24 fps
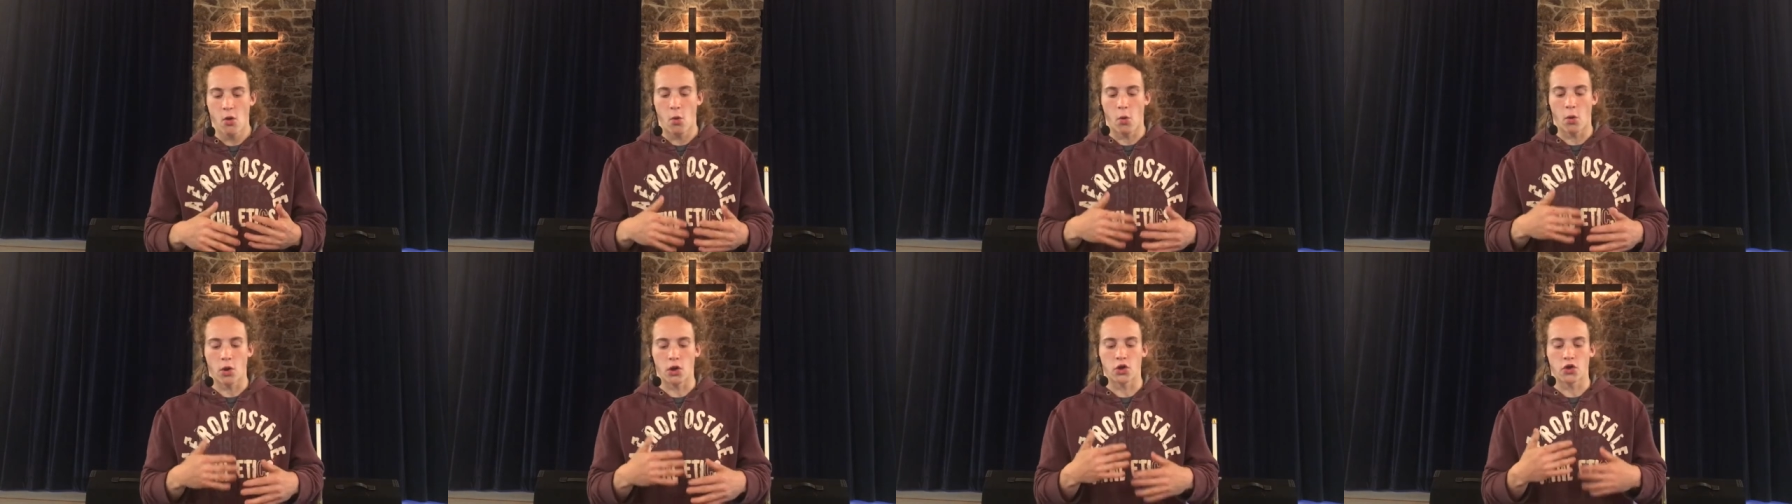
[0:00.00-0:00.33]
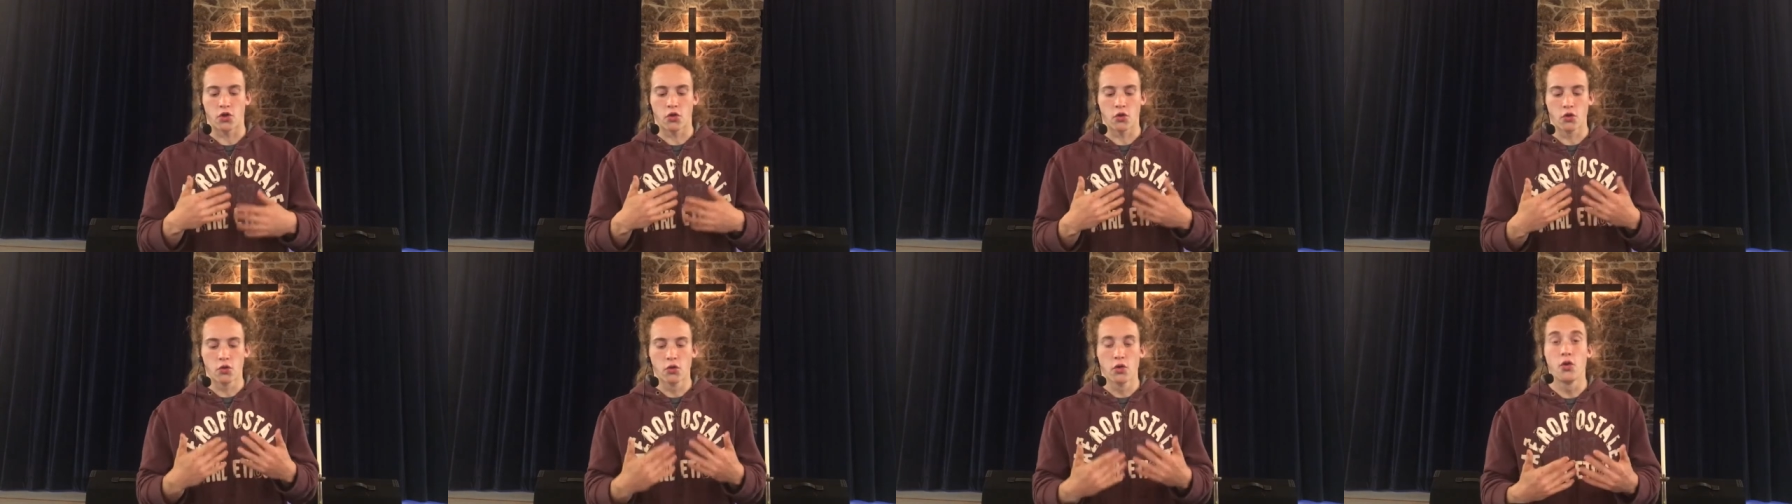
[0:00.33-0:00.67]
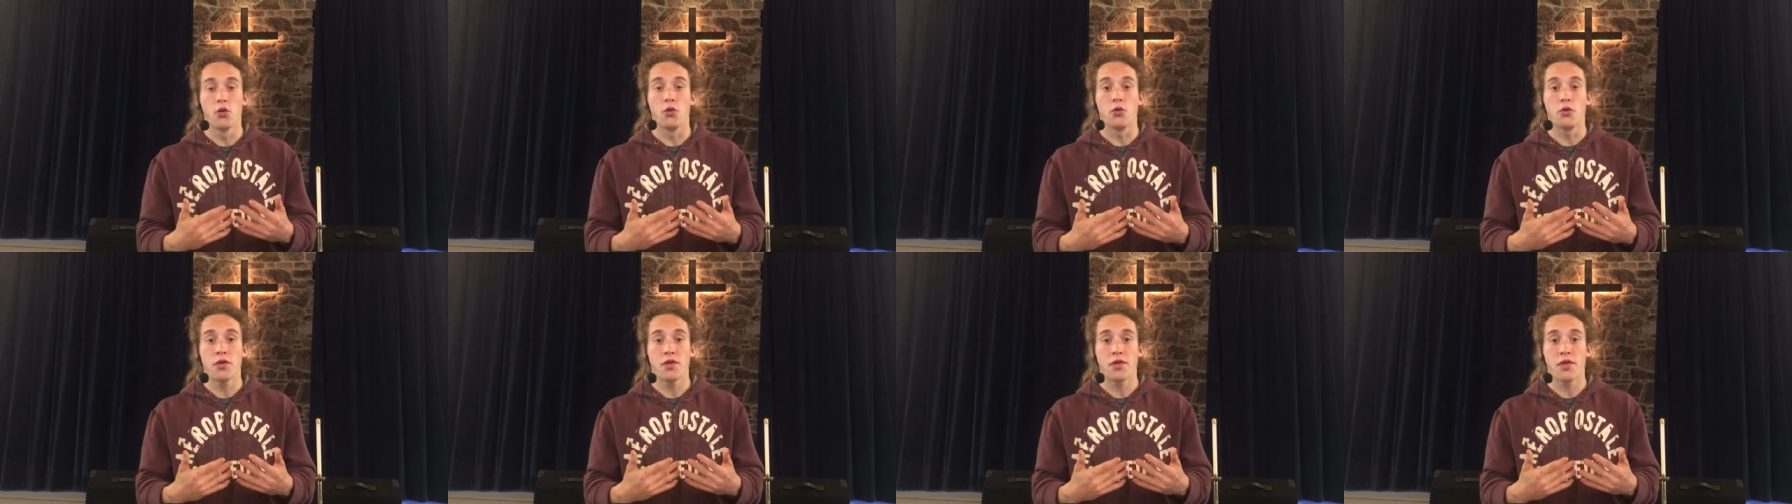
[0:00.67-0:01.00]
or
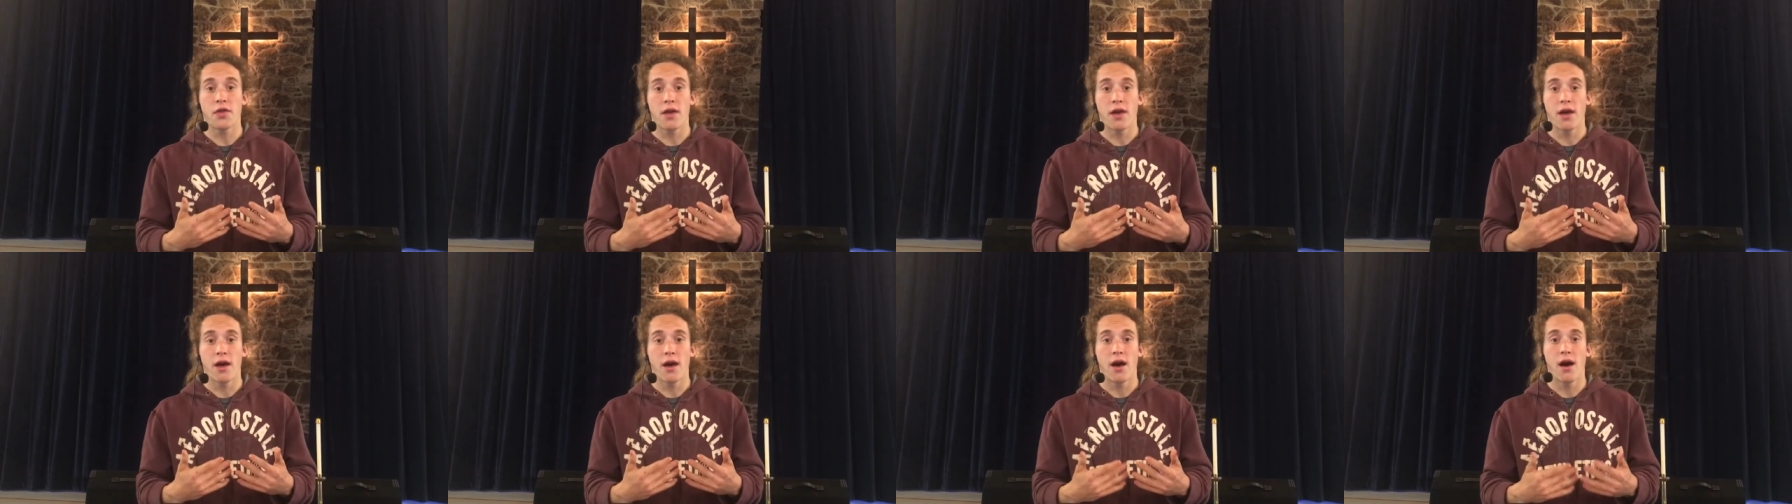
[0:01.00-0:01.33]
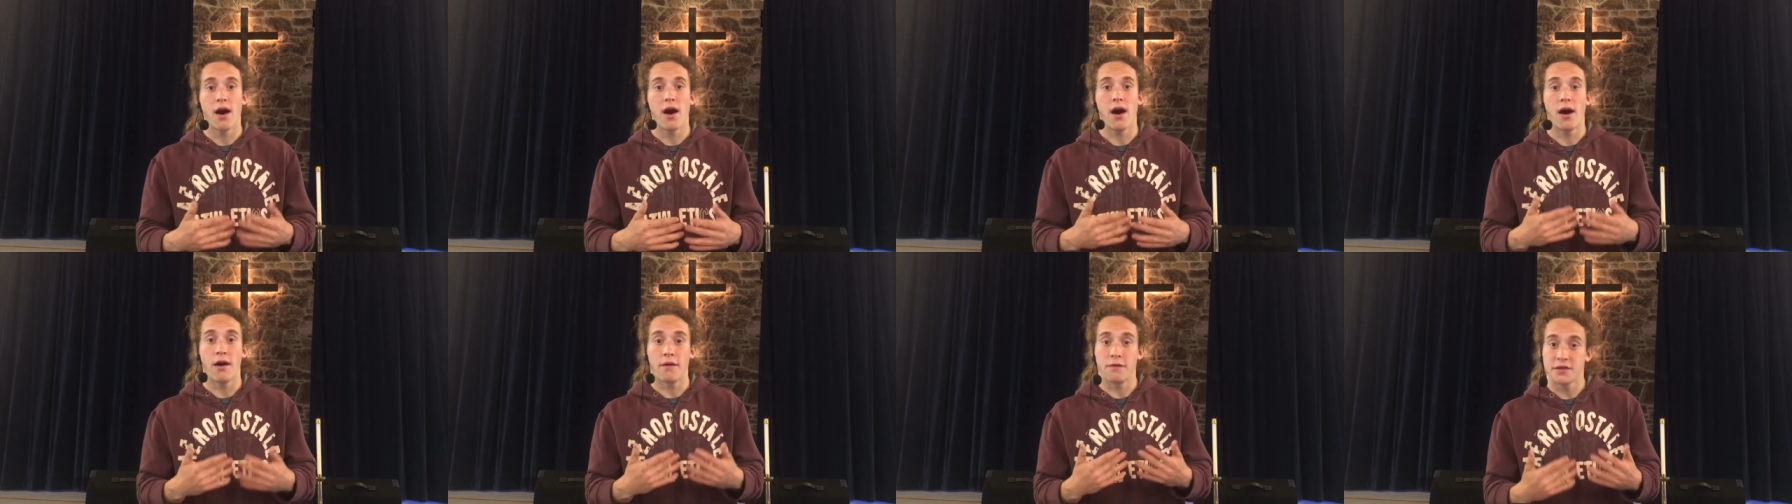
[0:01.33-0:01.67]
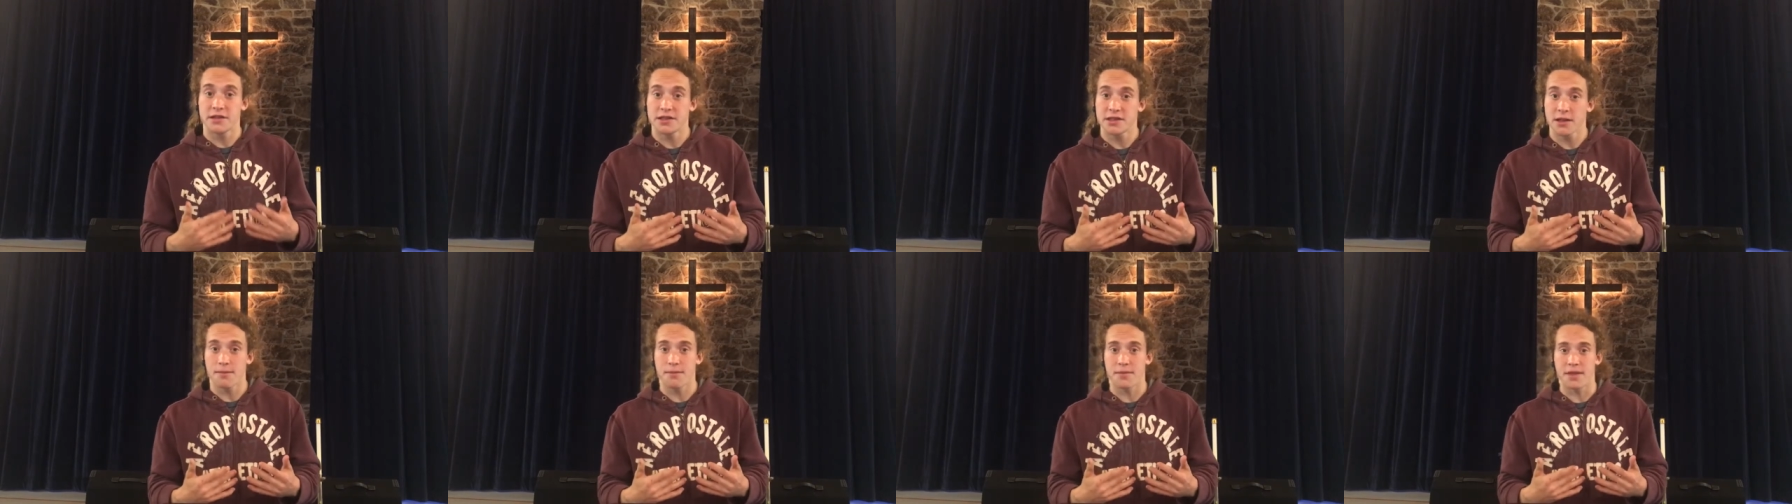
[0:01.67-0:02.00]
truth of
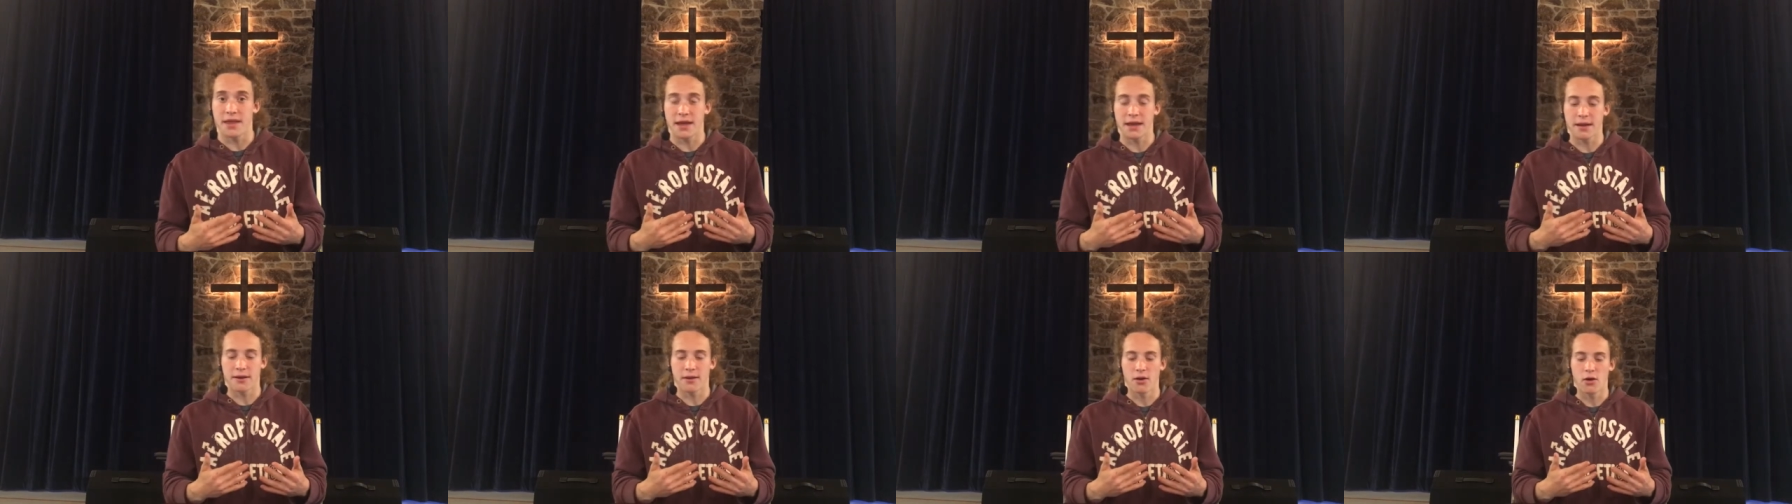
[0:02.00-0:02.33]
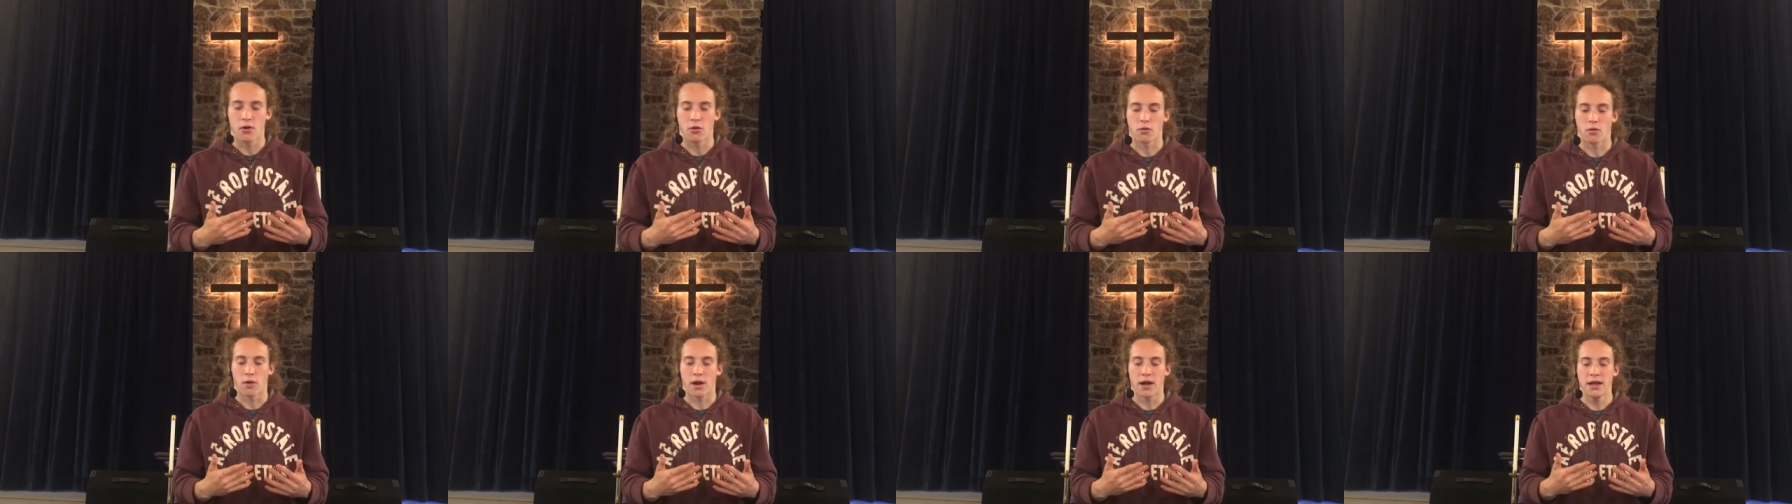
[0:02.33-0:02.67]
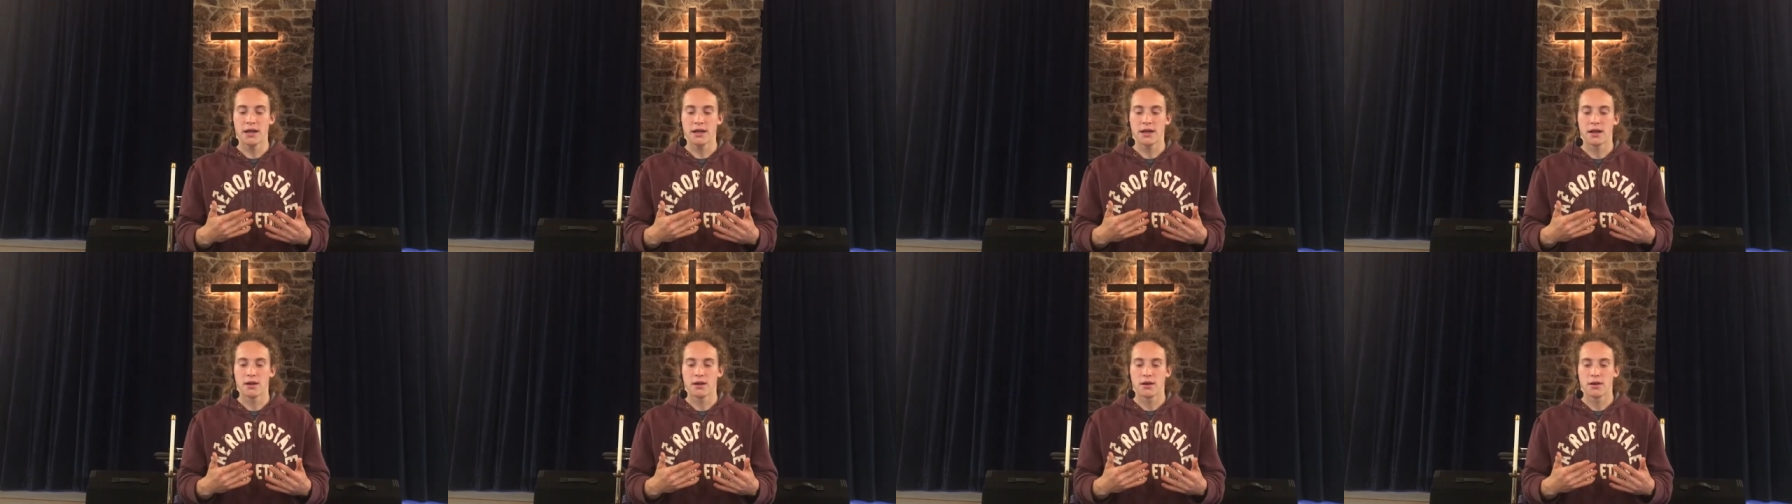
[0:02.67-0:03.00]
something,
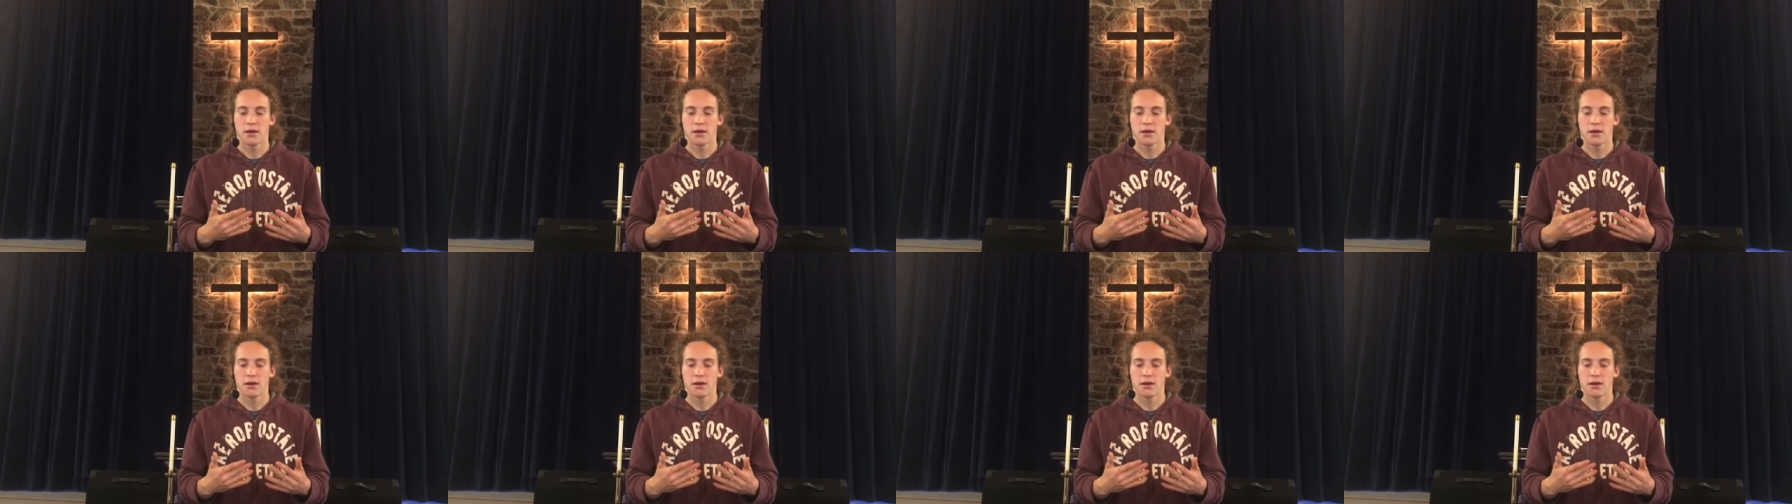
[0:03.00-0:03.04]
right?